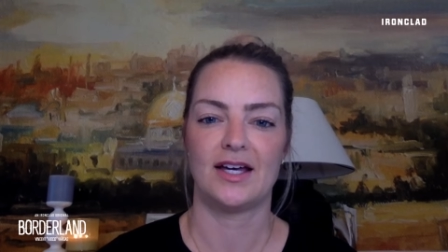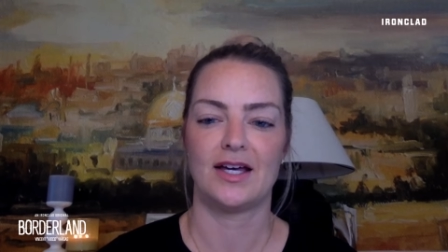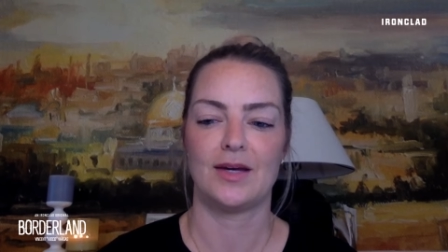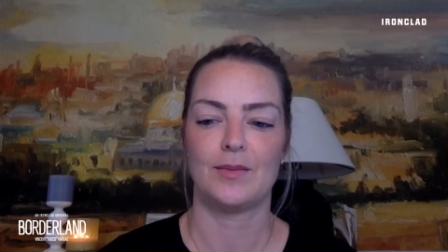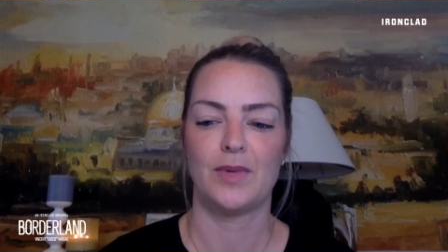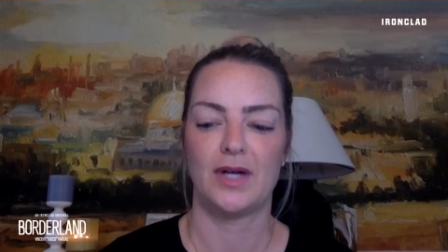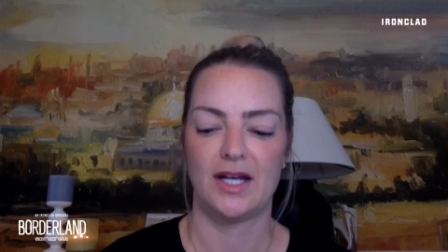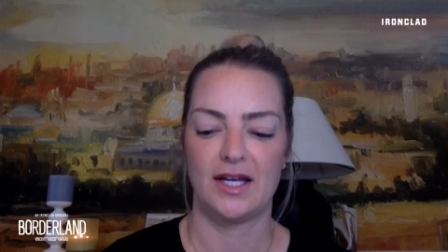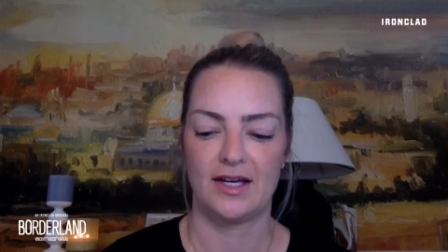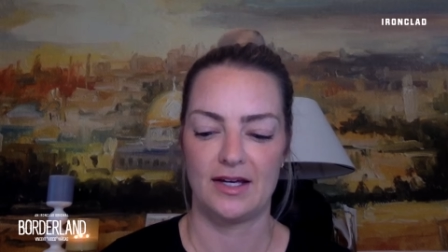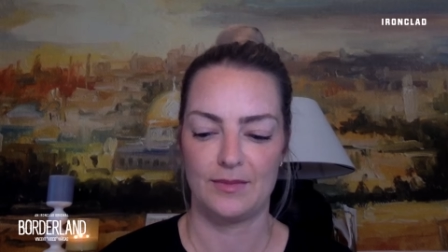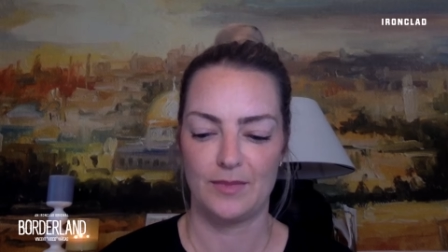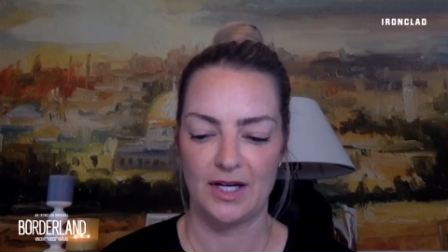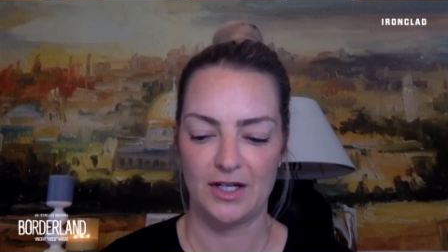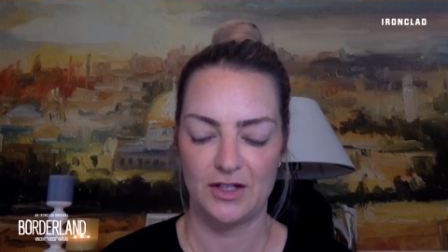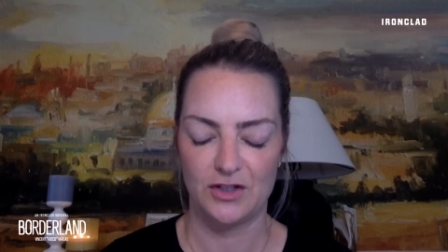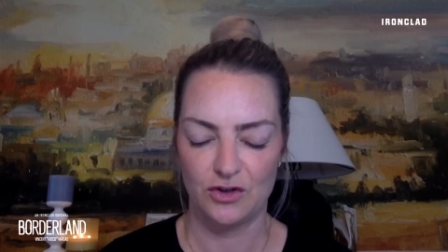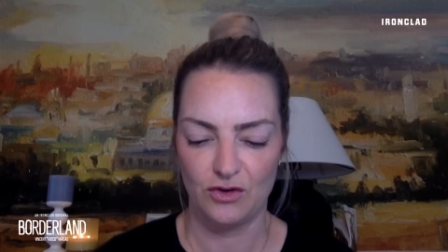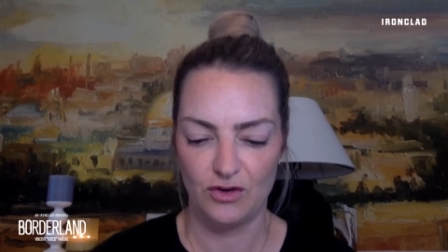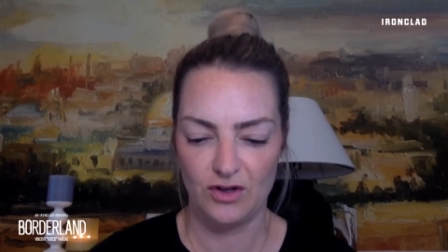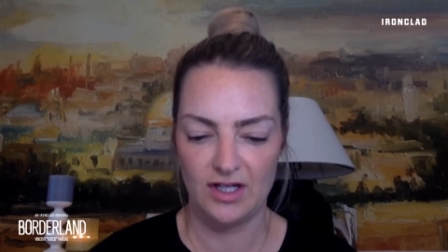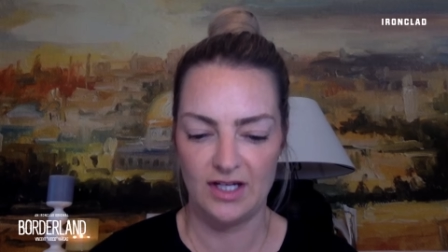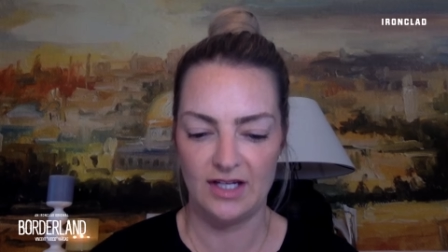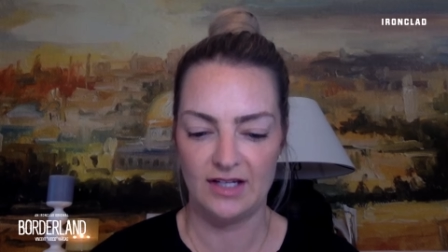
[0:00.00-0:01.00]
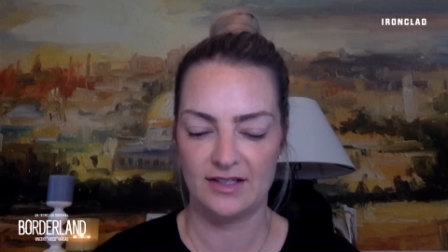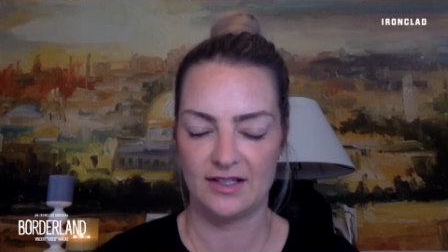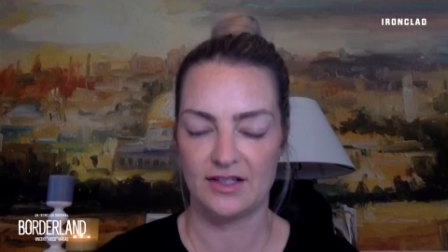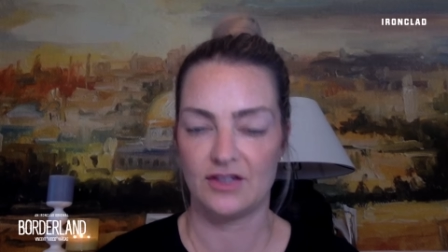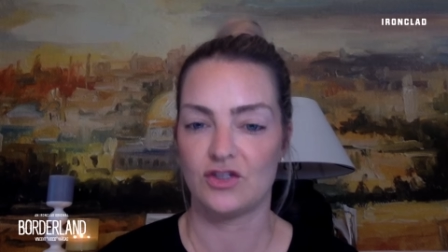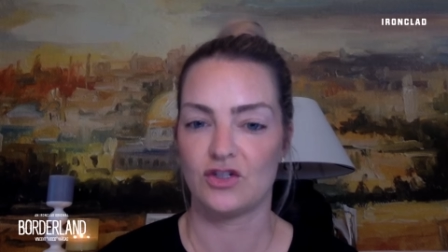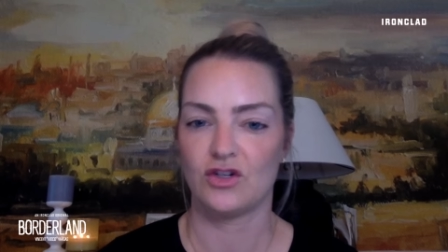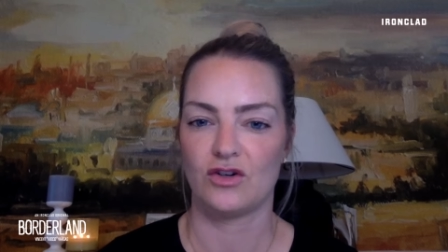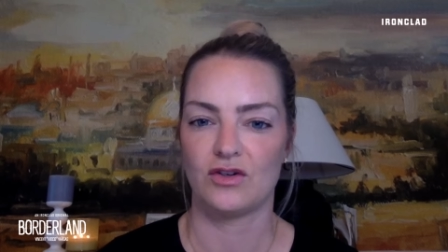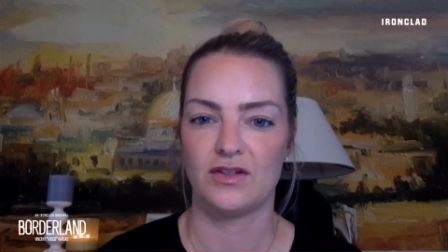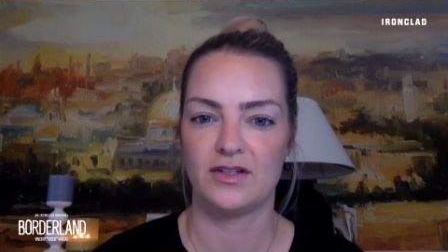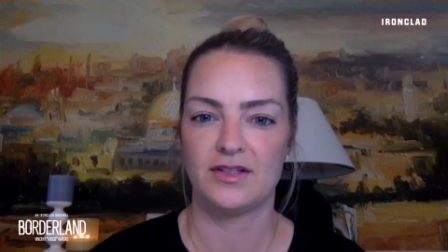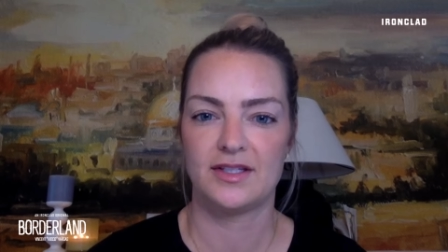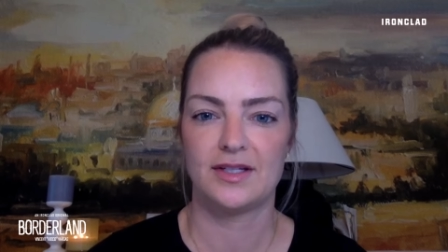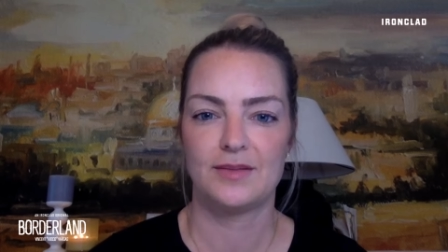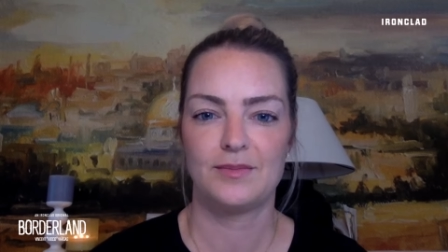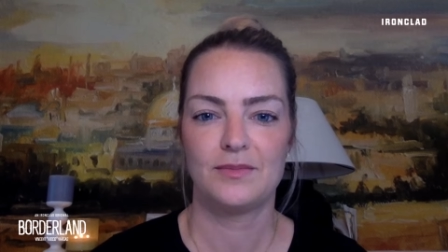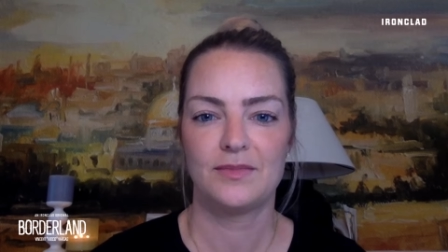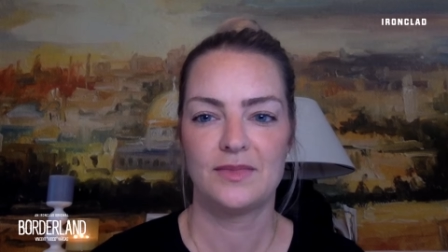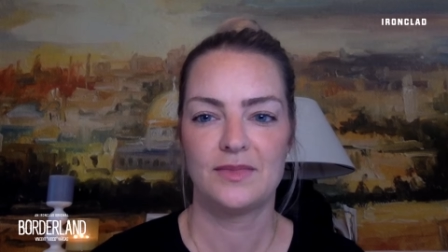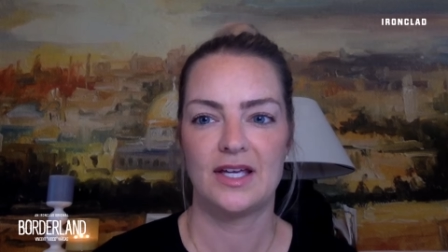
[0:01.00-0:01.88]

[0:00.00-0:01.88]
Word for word: but uh, my degree is in journalism.